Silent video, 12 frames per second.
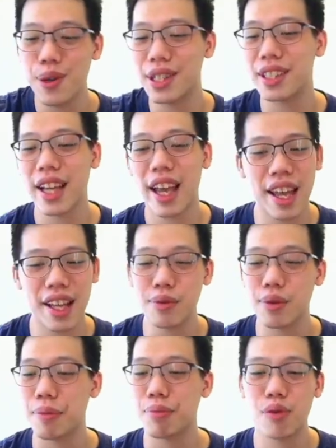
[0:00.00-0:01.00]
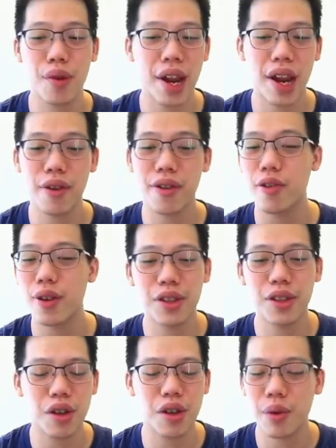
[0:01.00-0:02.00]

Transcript: we dance, we pray, we read your